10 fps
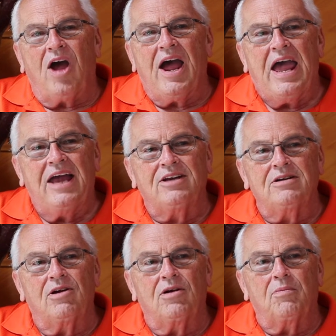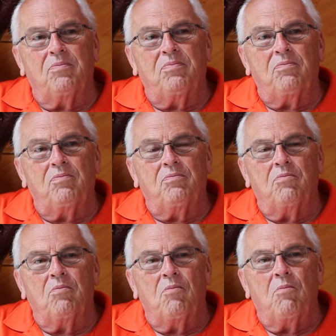had
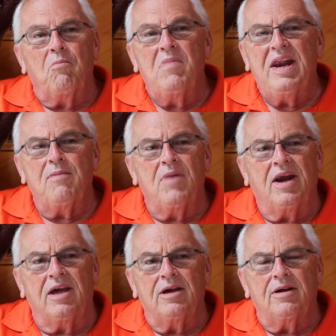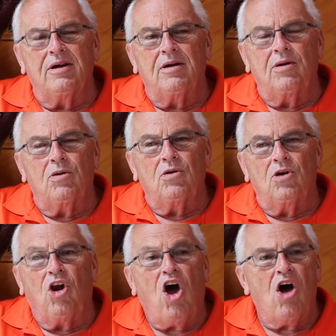many, many
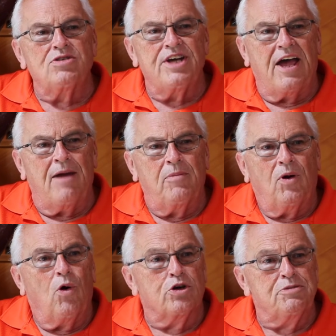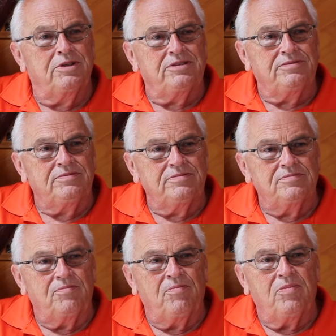long-time horsemen,
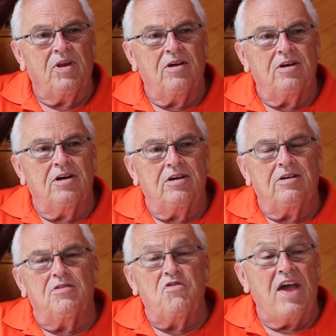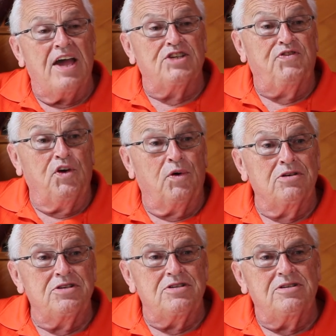fans,
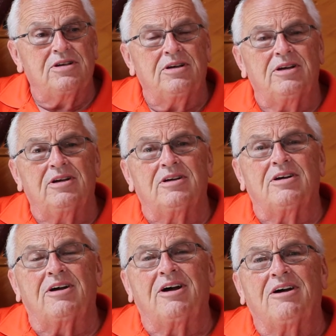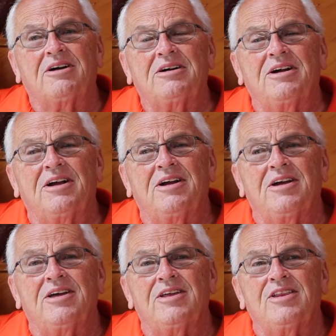viewers that
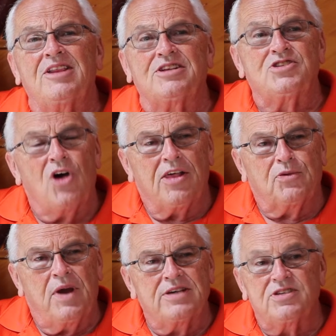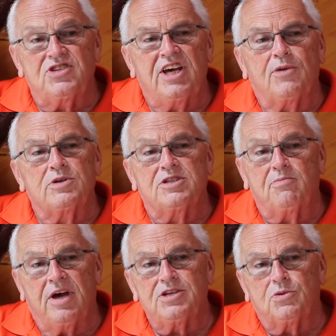saw the race and said it was the
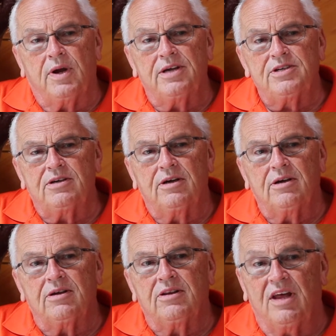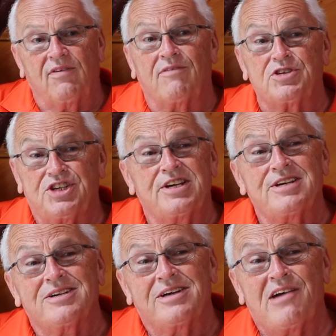best race they've
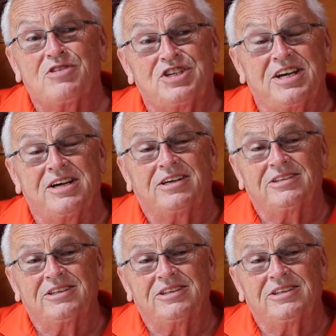ever seen.